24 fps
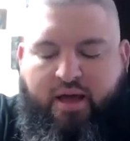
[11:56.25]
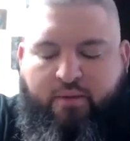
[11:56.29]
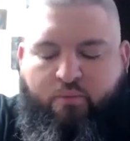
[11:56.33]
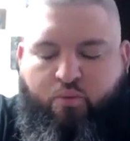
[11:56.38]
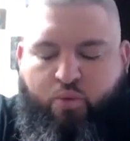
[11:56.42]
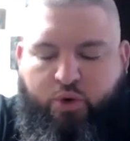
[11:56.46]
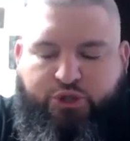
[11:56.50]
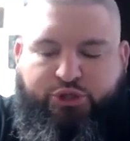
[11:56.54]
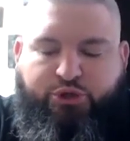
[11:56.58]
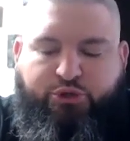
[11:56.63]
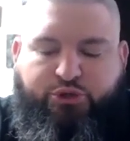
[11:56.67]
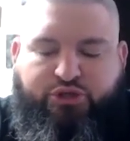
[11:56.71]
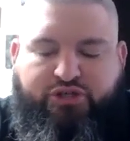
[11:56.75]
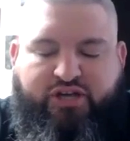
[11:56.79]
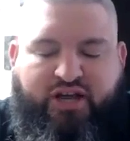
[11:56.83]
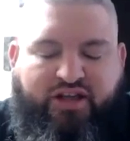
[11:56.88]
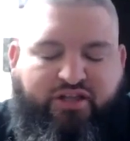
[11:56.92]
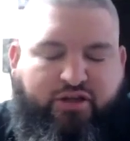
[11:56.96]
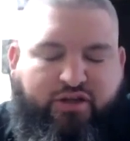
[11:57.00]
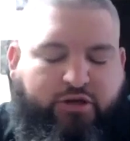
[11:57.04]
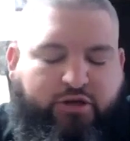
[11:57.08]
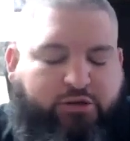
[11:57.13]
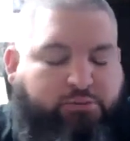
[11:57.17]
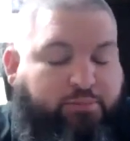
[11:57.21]
would you
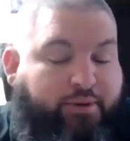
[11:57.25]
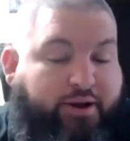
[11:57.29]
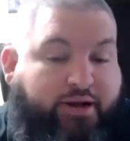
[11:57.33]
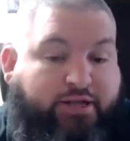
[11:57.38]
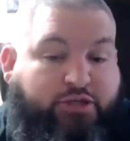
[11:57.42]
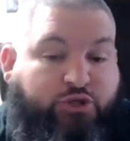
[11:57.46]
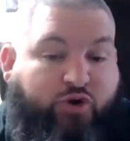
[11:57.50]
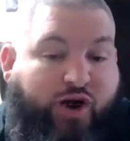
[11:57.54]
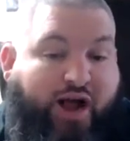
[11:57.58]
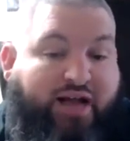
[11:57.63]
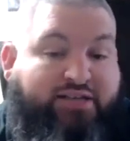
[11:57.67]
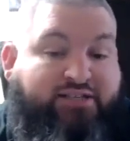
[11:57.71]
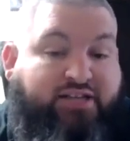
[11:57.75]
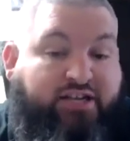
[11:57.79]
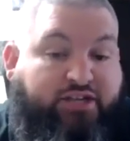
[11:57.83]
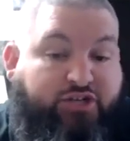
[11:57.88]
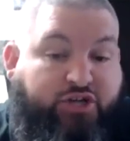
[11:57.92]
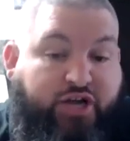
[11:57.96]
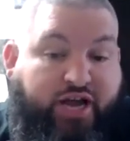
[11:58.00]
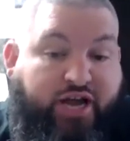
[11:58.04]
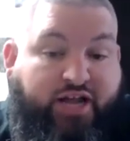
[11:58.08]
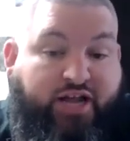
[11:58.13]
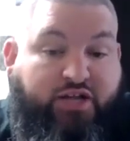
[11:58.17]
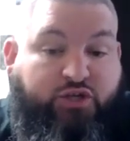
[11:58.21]
say there's been a
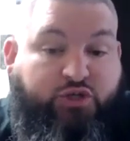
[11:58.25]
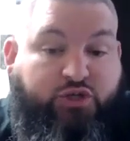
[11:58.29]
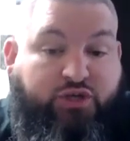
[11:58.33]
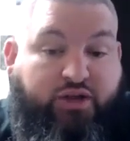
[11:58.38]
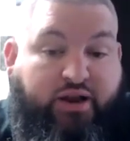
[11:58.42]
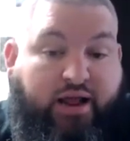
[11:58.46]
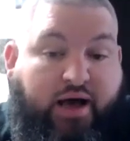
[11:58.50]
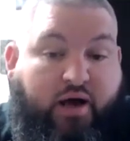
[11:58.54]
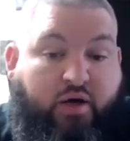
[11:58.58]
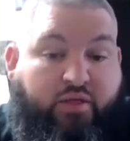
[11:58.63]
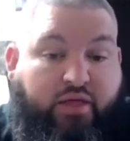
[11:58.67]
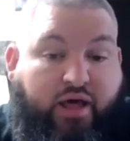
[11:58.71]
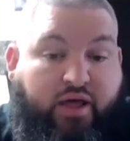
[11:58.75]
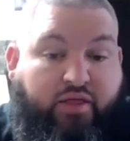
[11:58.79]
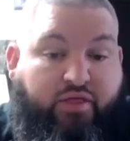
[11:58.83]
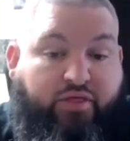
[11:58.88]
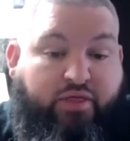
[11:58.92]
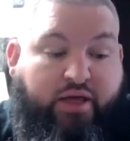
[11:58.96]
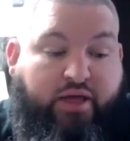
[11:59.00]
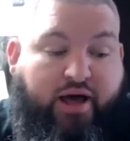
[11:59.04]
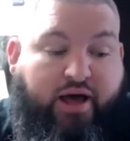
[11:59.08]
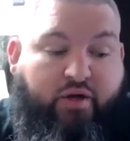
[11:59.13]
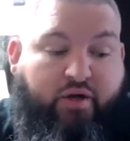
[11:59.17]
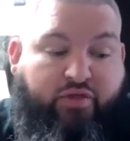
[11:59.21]
drastic change in how
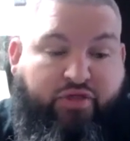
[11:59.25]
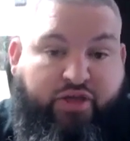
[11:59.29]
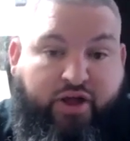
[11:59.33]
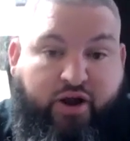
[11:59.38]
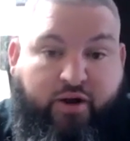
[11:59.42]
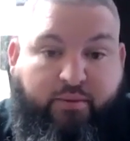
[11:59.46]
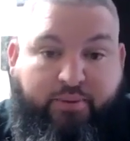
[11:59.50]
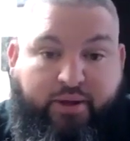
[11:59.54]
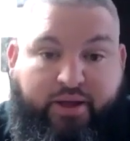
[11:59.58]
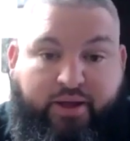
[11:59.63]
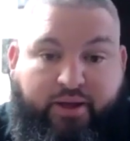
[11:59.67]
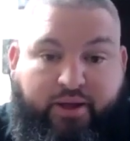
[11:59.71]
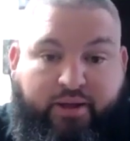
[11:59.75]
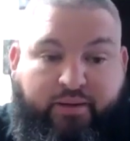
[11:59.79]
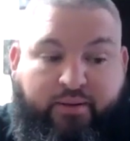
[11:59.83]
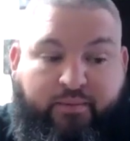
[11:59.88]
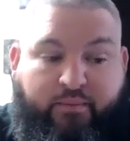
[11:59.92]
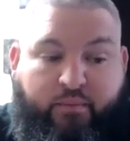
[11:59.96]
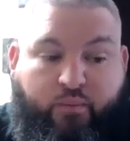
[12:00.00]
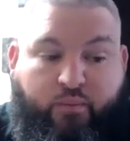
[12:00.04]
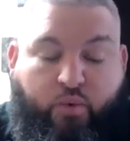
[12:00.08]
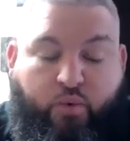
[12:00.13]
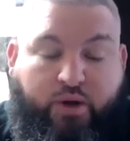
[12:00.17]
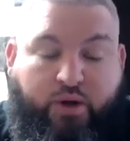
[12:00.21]
therapy
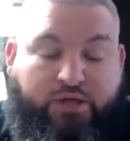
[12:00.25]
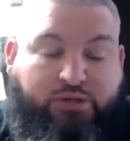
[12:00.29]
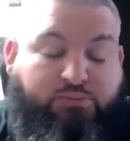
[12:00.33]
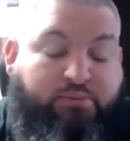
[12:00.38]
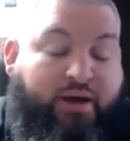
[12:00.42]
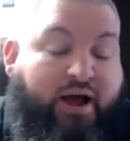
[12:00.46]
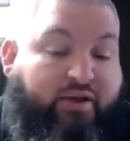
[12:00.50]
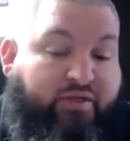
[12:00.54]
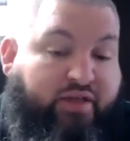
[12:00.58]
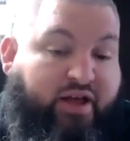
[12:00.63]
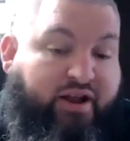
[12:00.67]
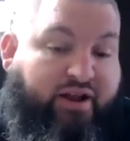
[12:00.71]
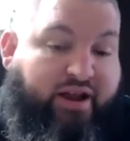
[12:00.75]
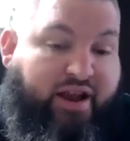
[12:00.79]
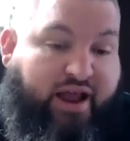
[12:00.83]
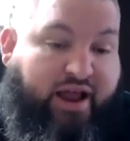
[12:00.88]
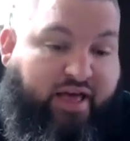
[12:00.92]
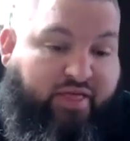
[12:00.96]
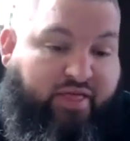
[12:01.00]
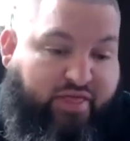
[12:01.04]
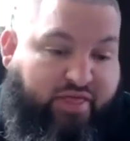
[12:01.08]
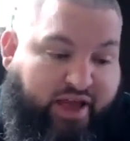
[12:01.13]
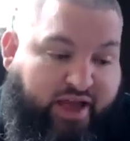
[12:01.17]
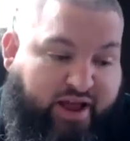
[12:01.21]
was back
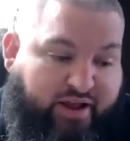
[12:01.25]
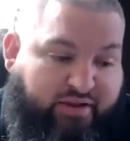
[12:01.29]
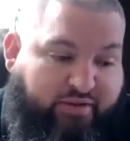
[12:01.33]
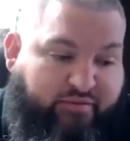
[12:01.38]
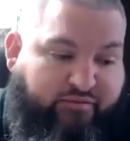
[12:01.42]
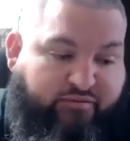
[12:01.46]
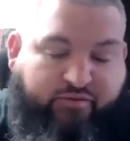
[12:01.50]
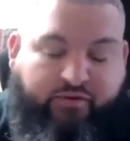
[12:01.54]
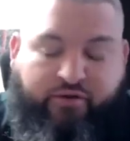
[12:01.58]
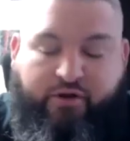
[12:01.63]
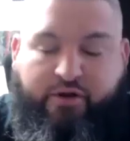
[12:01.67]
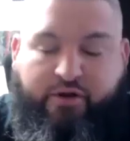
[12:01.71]
then